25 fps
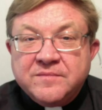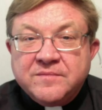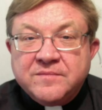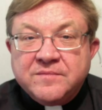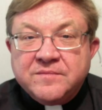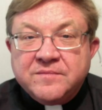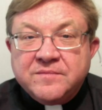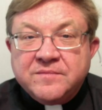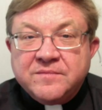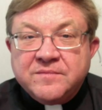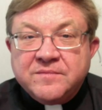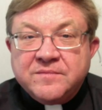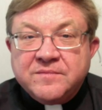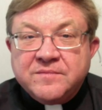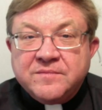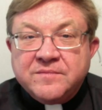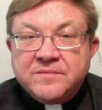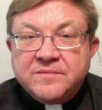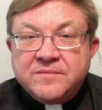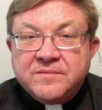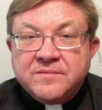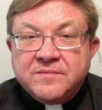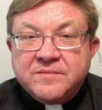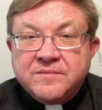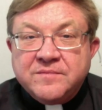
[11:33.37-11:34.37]

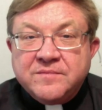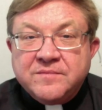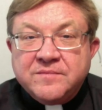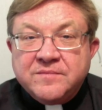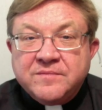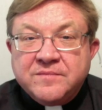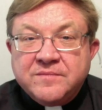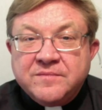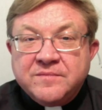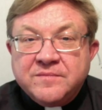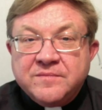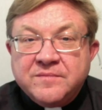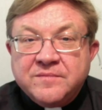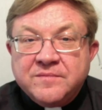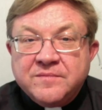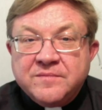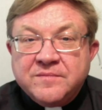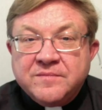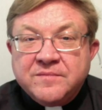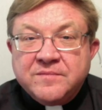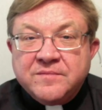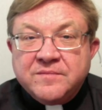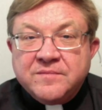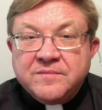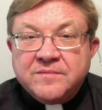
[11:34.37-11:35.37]

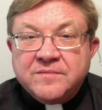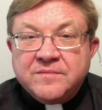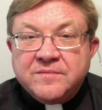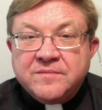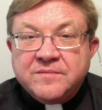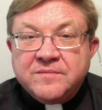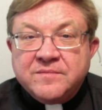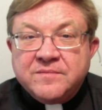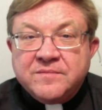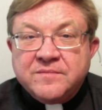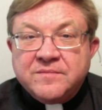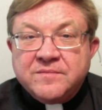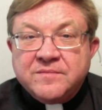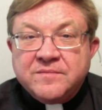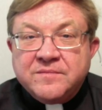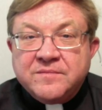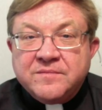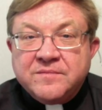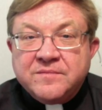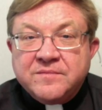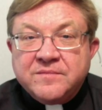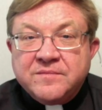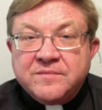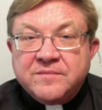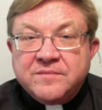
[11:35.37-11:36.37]

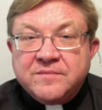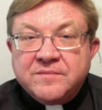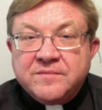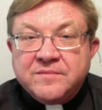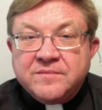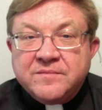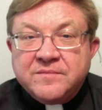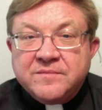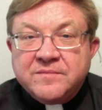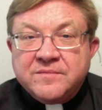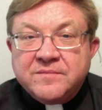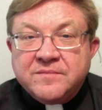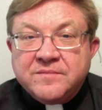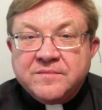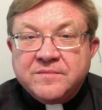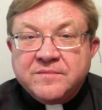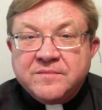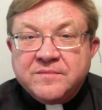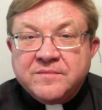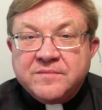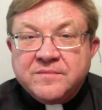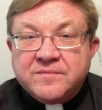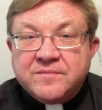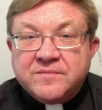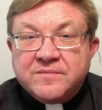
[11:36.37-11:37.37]

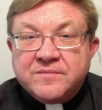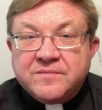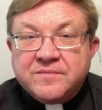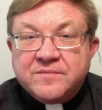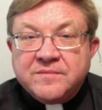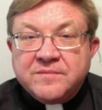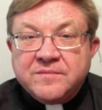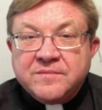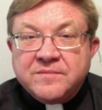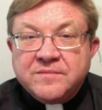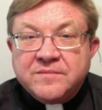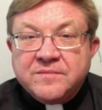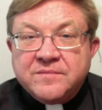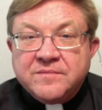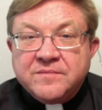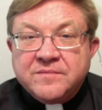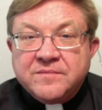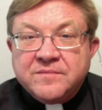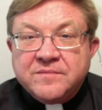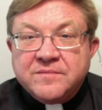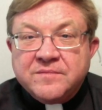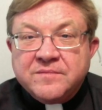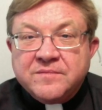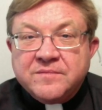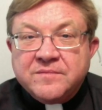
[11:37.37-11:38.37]

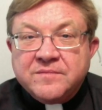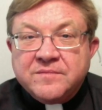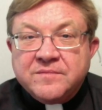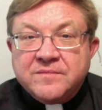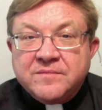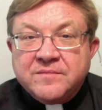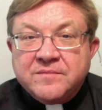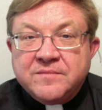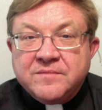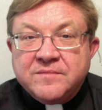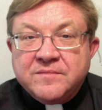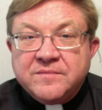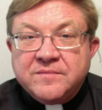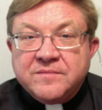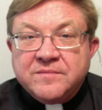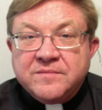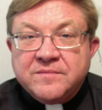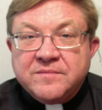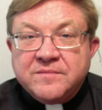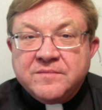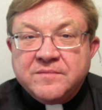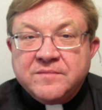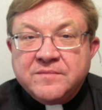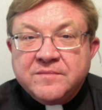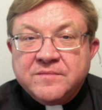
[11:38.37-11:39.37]

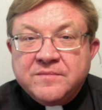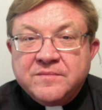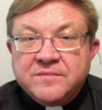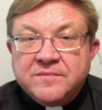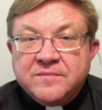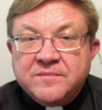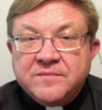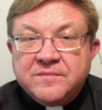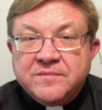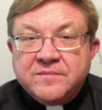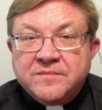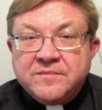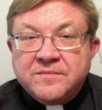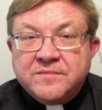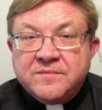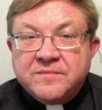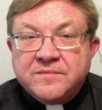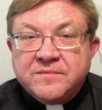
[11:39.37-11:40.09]
(silent)